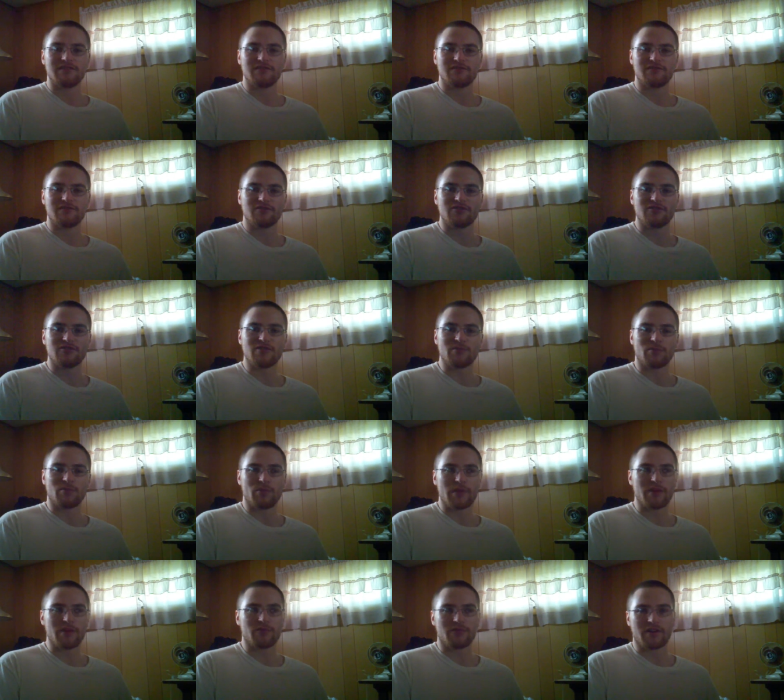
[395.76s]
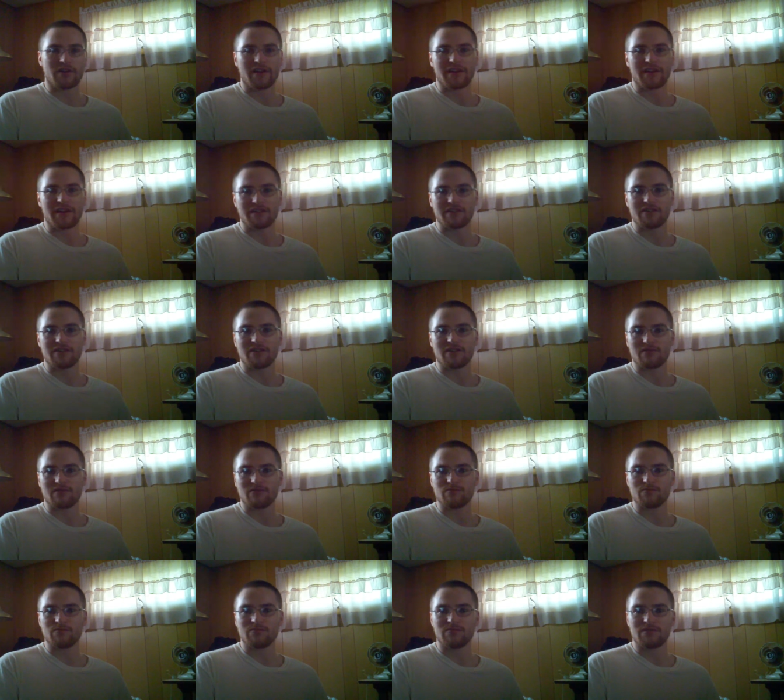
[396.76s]
to the point where I can, you know,
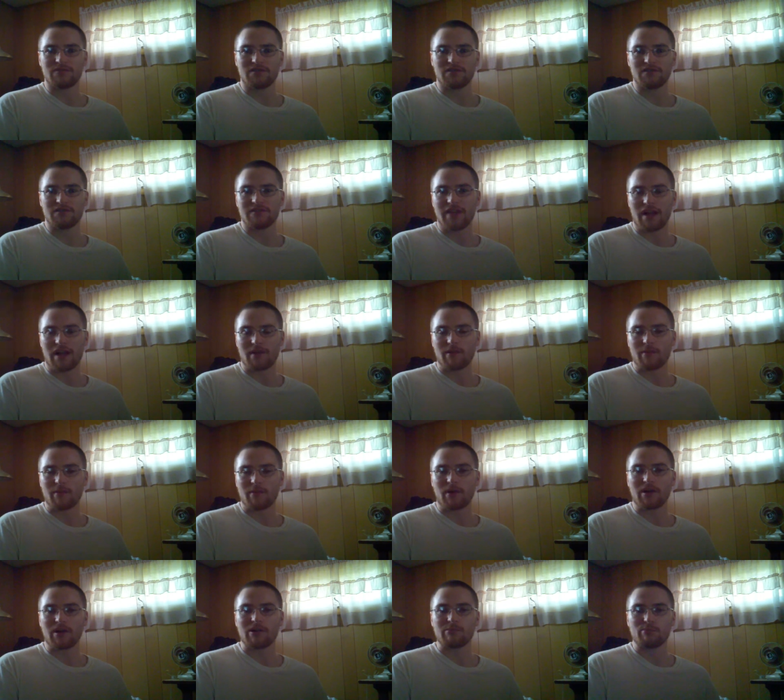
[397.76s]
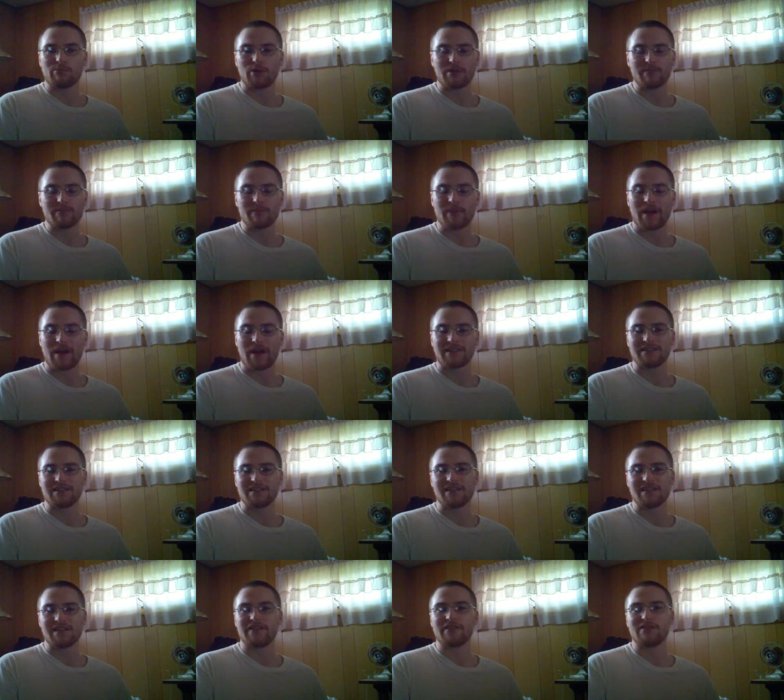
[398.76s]
take them apart and put them back
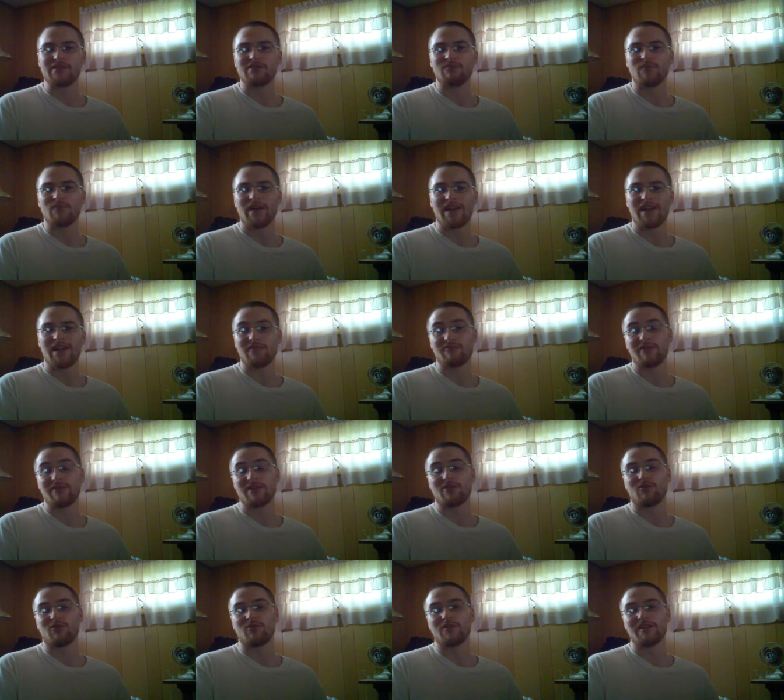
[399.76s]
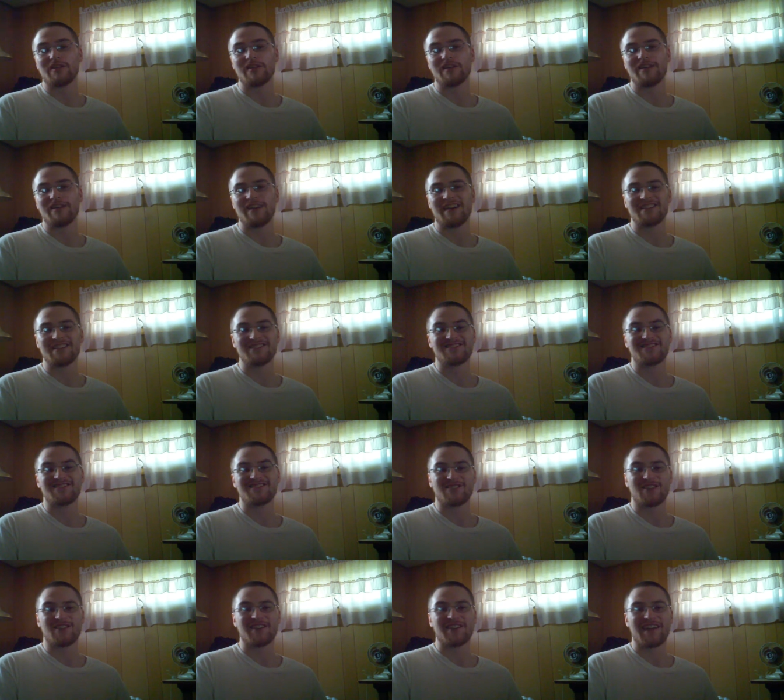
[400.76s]
together and record it and not
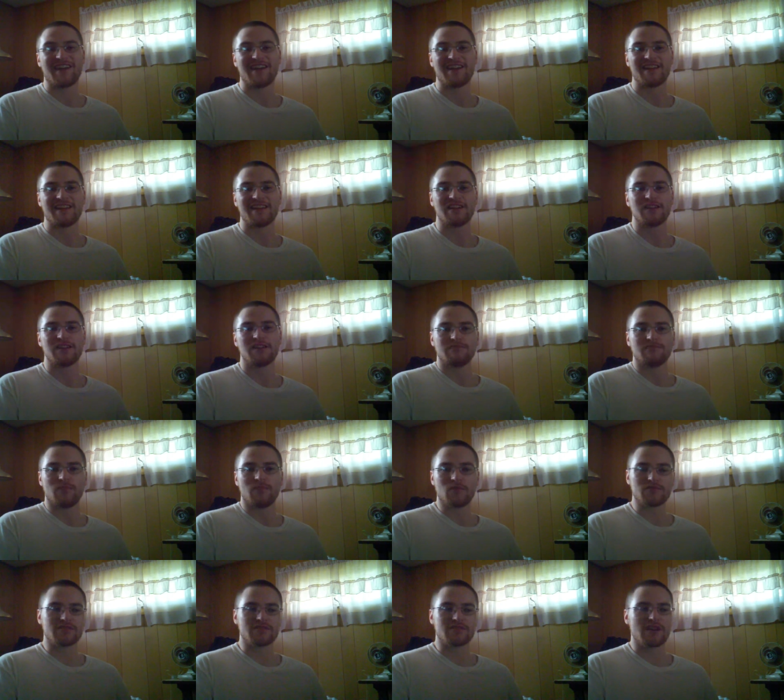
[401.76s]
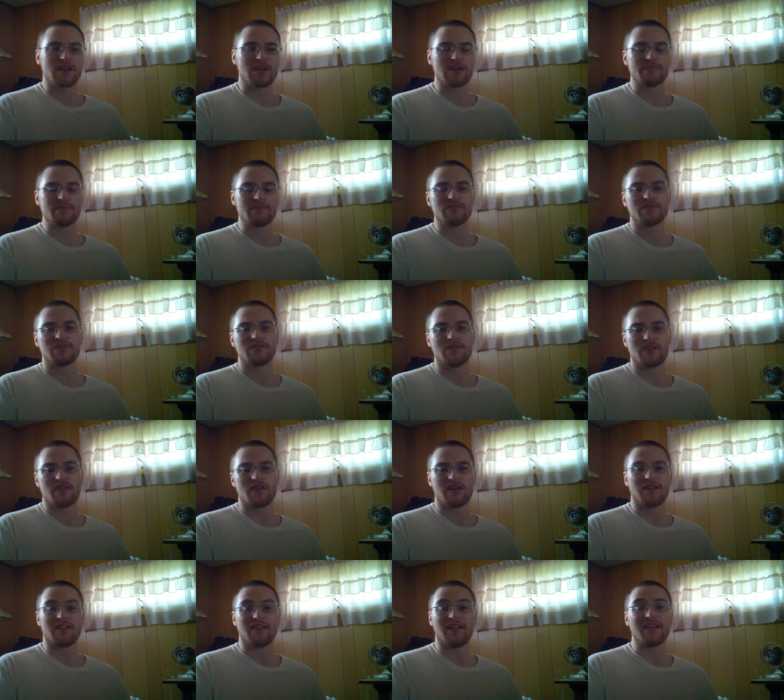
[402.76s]
suck at it. Most times,
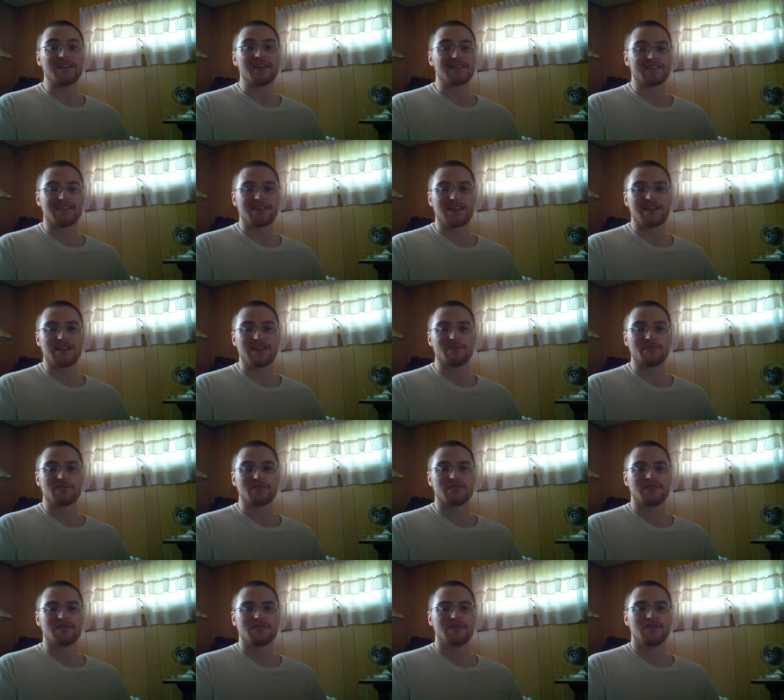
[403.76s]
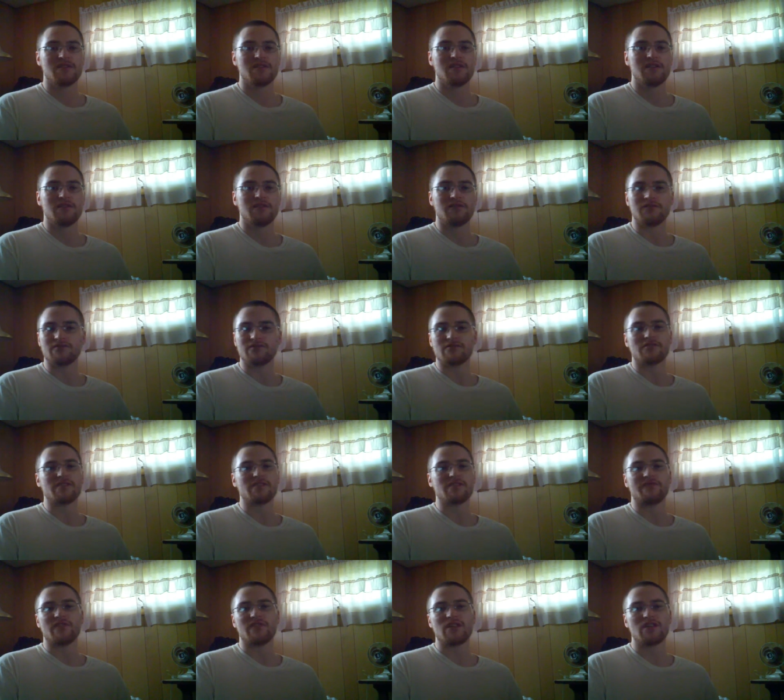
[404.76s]
a lot of times, there's
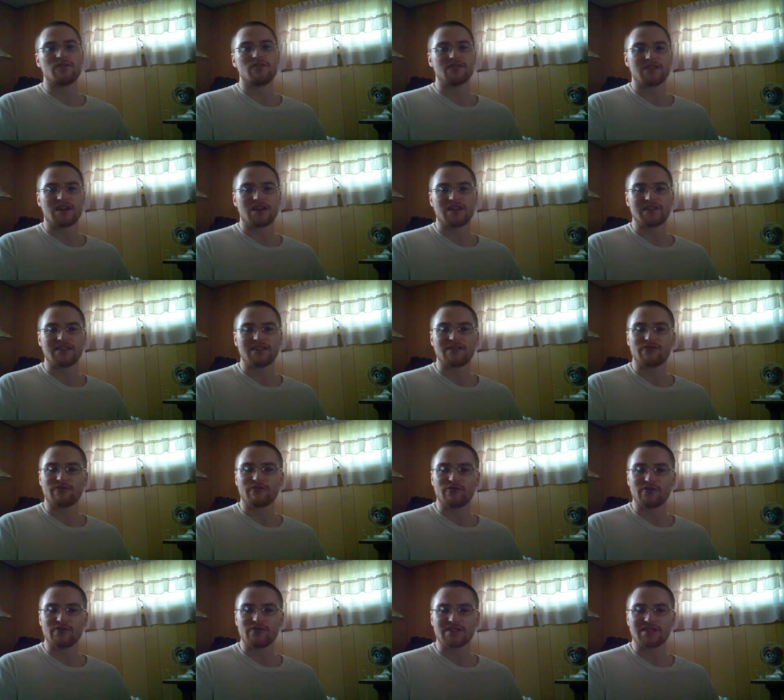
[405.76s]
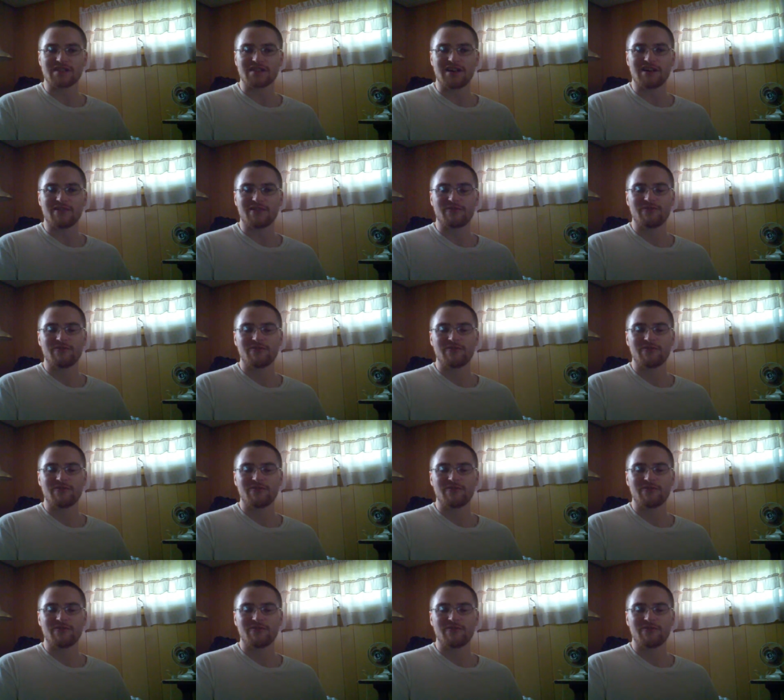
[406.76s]
already videos out there for stuff.